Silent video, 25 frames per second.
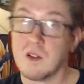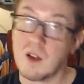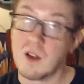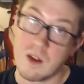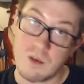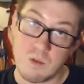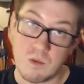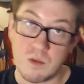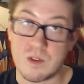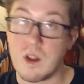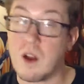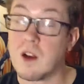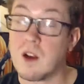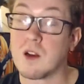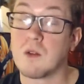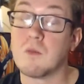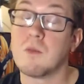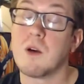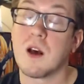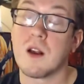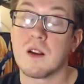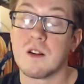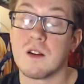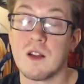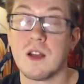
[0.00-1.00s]
We'll talk
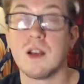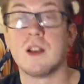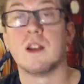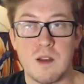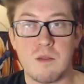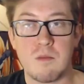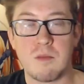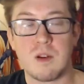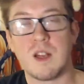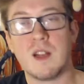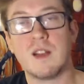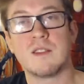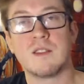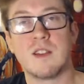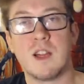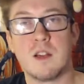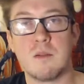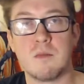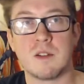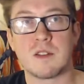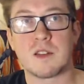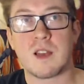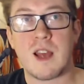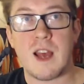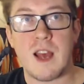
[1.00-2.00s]
about it later. But his name
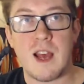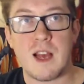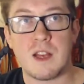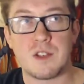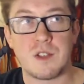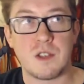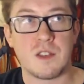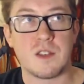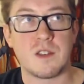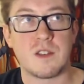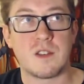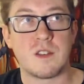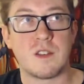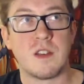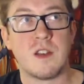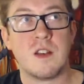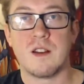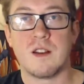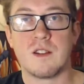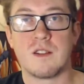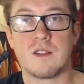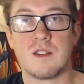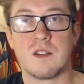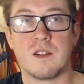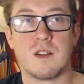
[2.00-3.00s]
is Cassius,
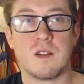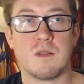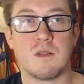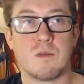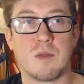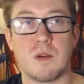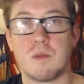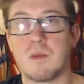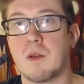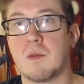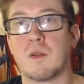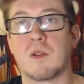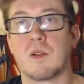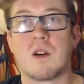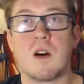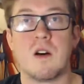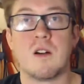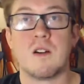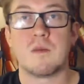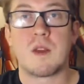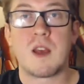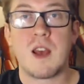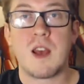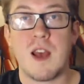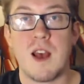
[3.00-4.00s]
but people call
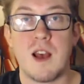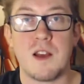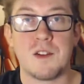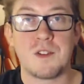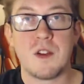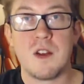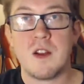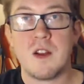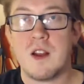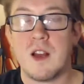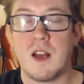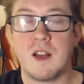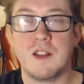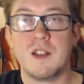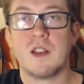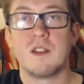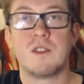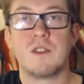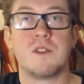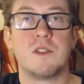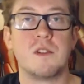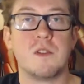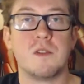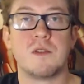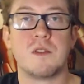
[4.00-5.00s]
him Cash. And the other
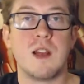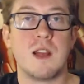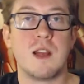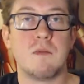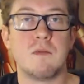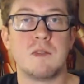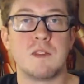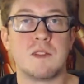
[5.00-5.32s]
dude's name is